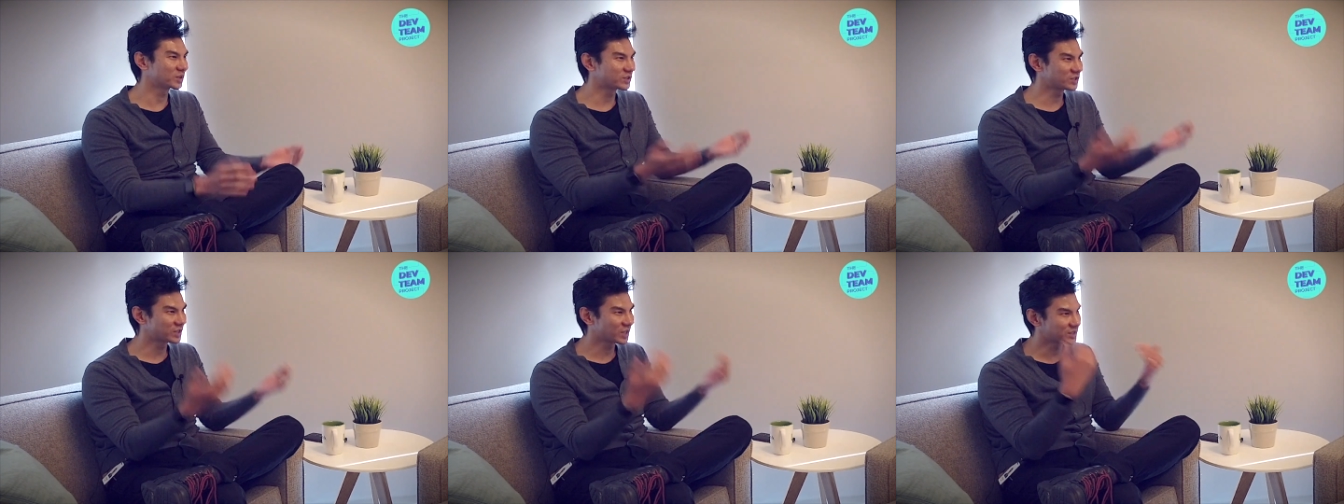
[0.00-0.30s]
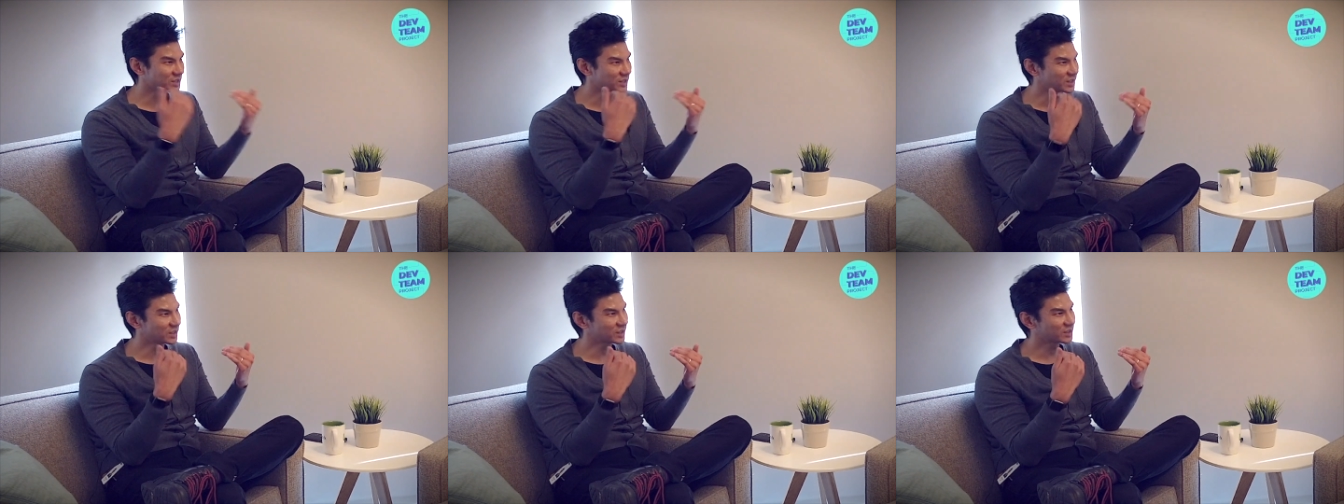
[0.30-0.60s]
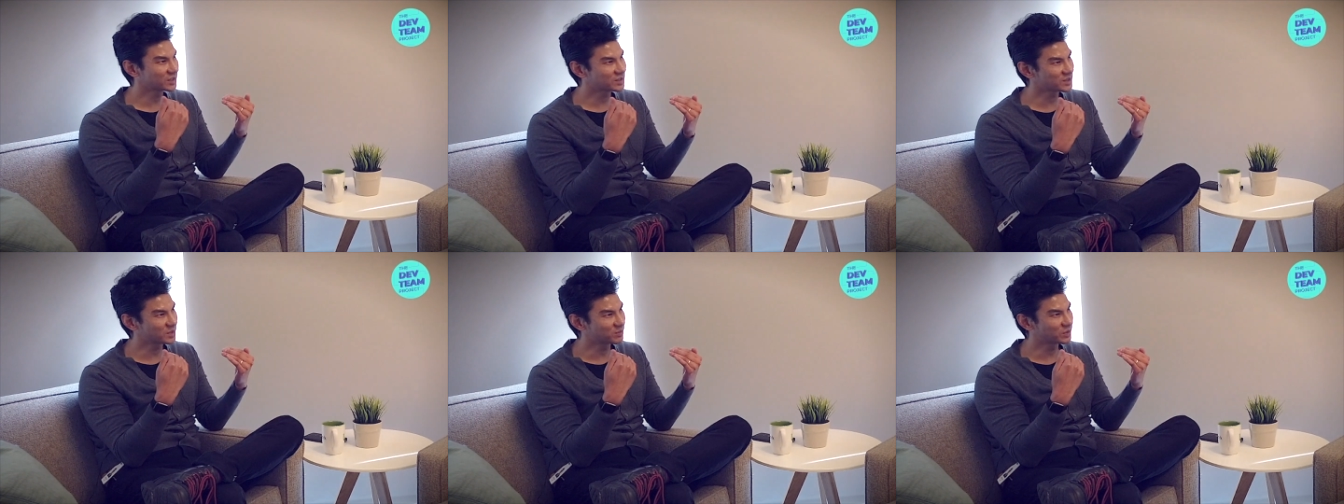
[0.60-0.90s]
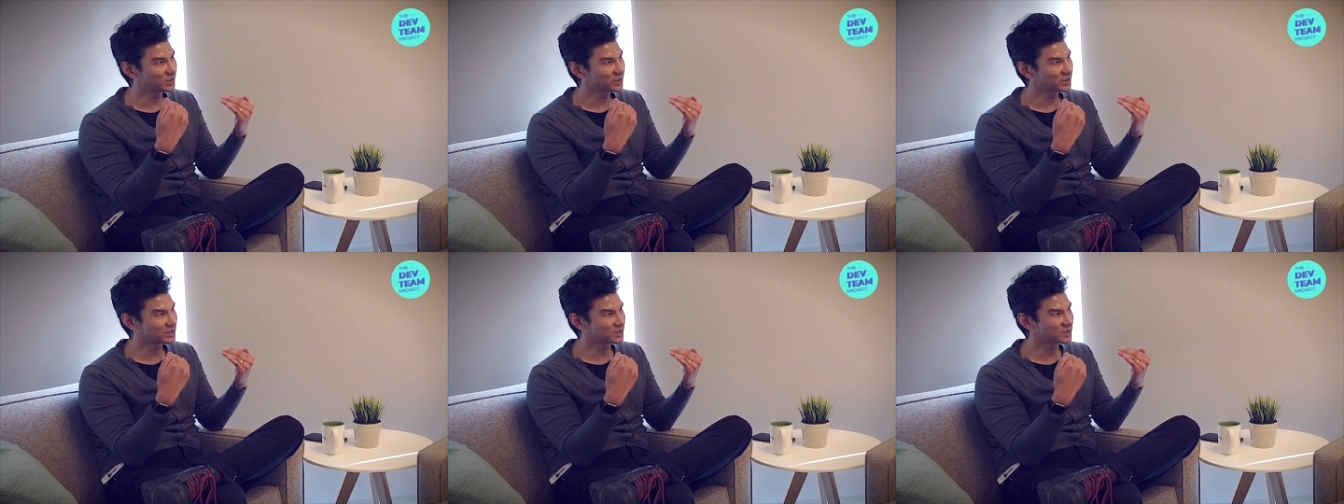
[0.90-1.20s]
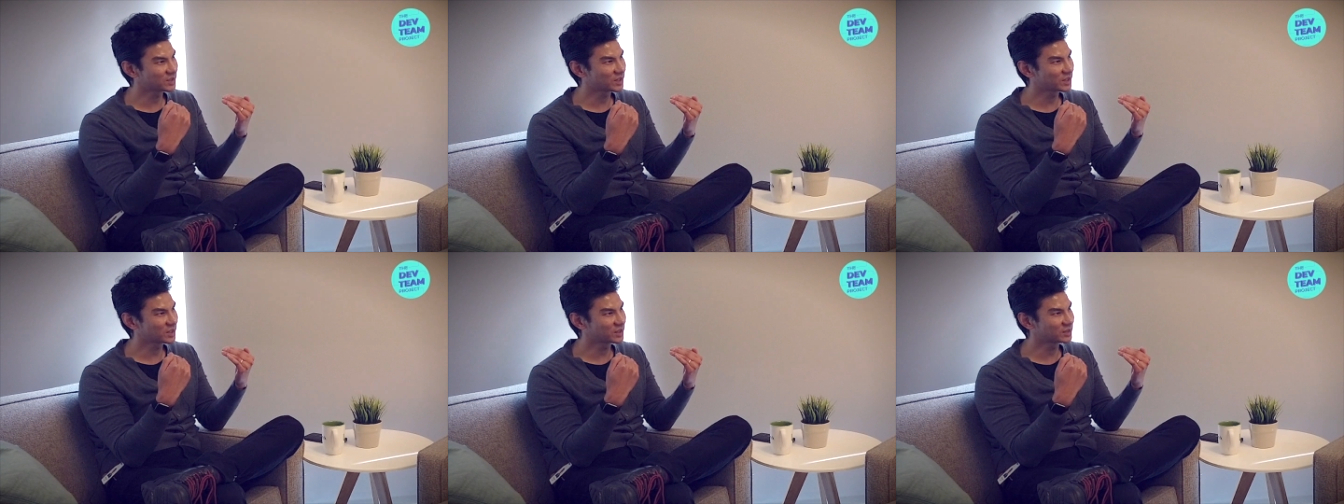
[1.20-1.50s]
ingesting
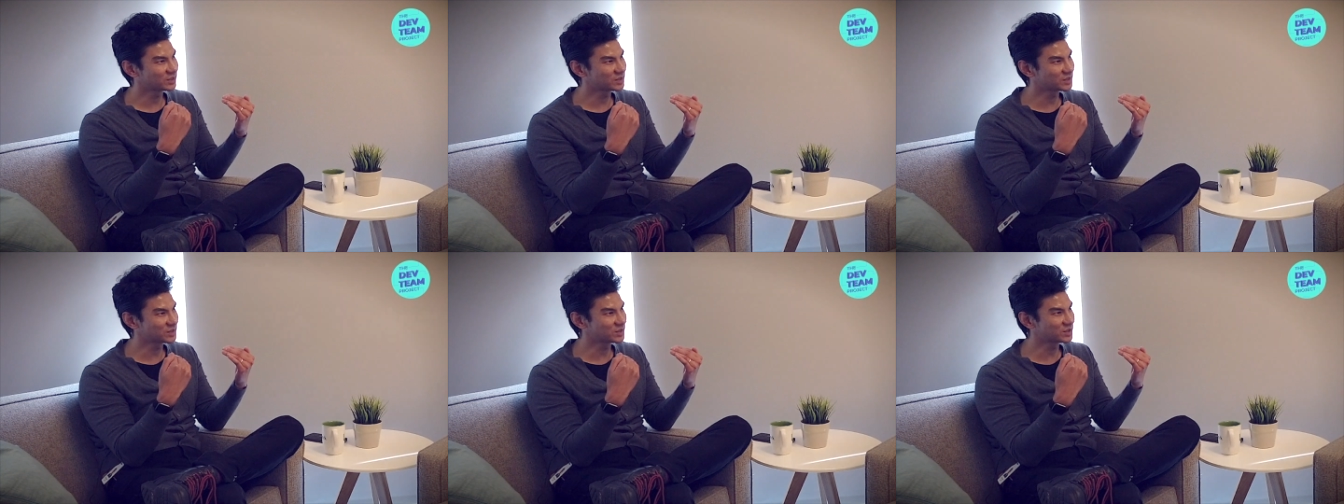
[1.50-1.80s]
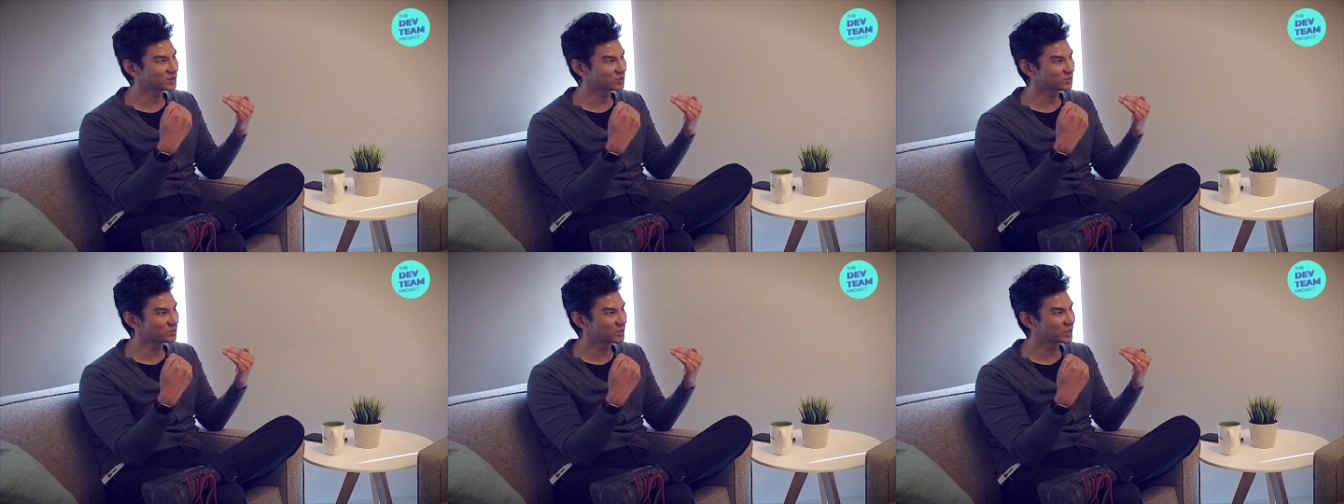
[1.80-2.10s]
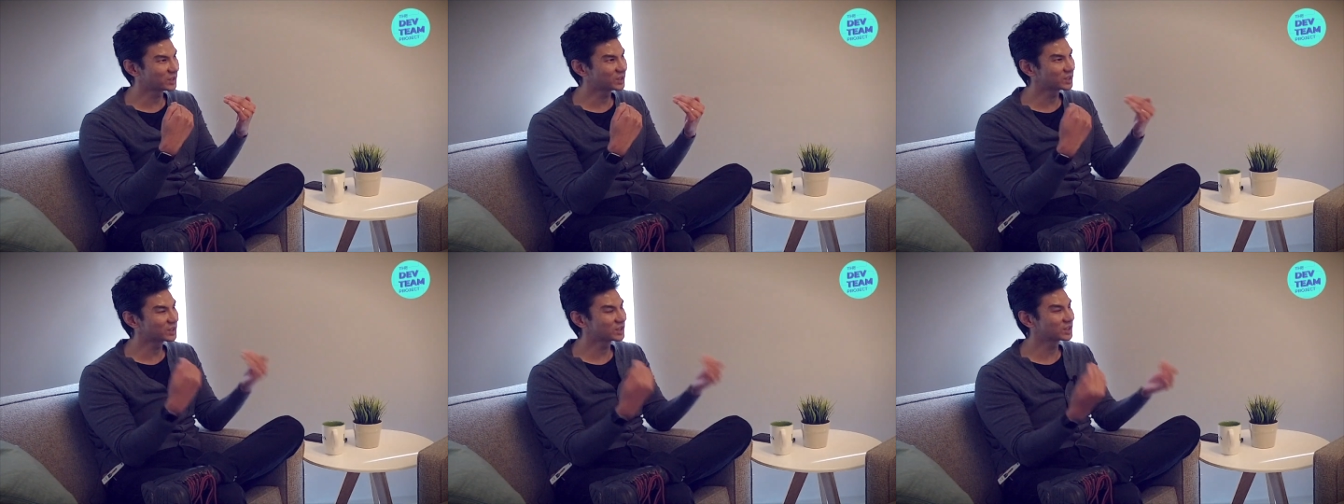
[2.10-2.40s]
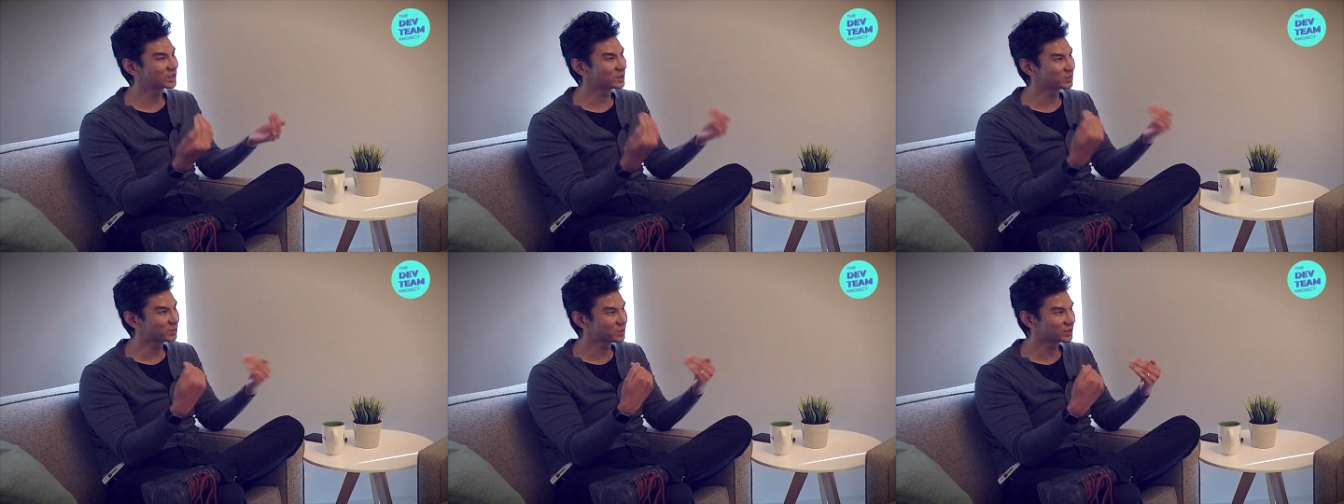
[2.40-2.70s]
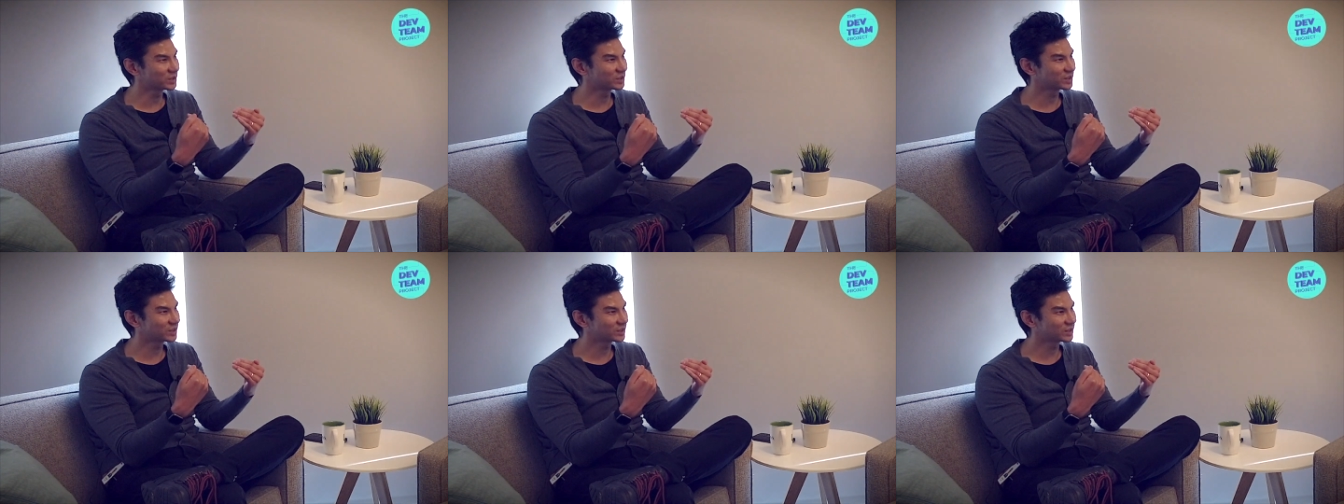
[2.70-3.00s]
somebody's decision-making and
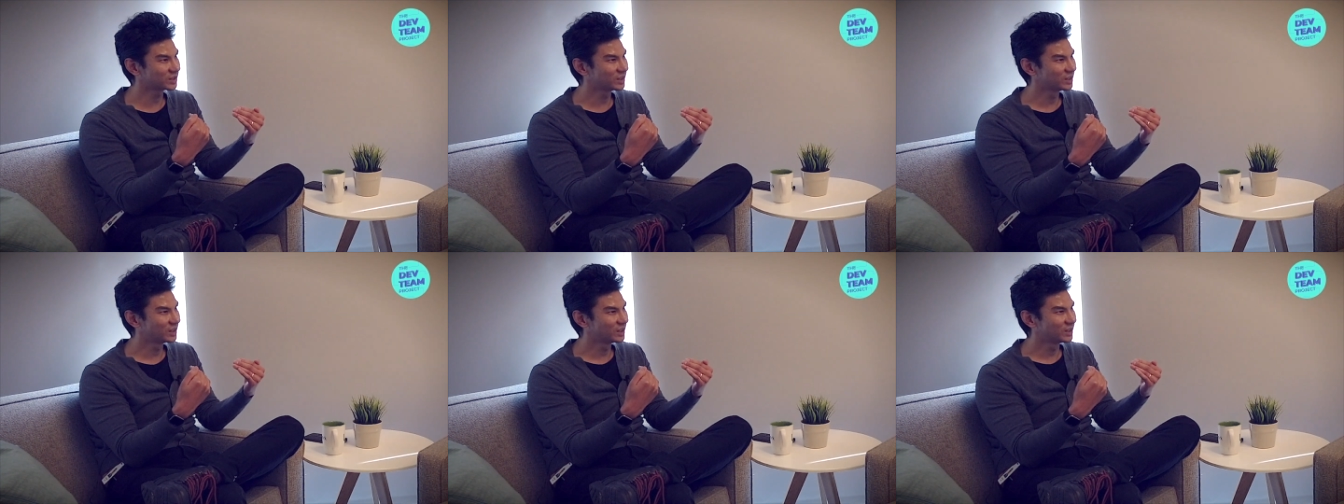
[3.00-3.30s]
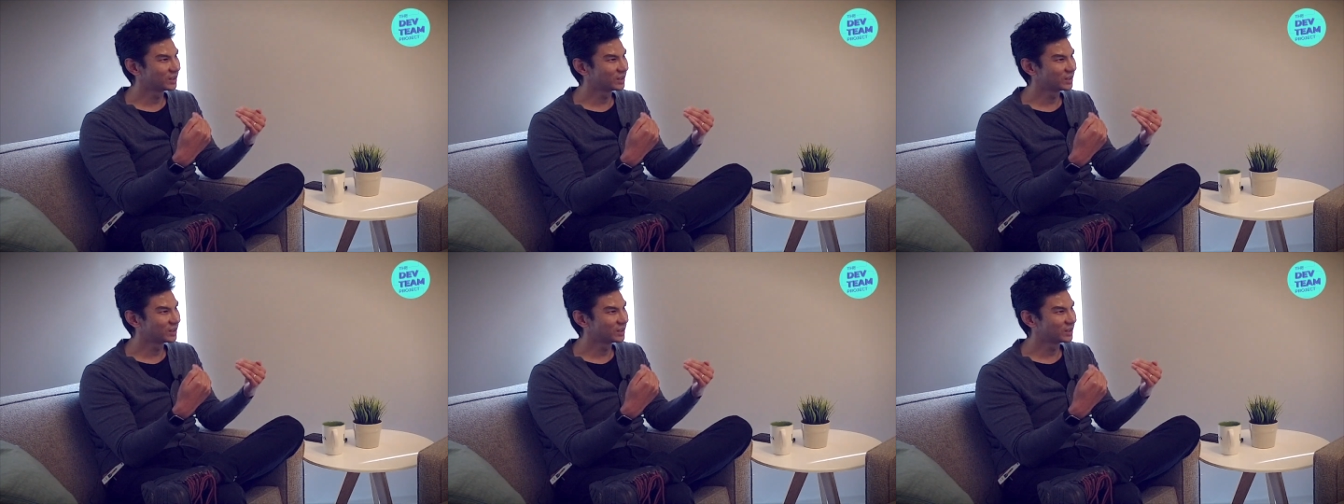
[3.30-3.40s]
opinion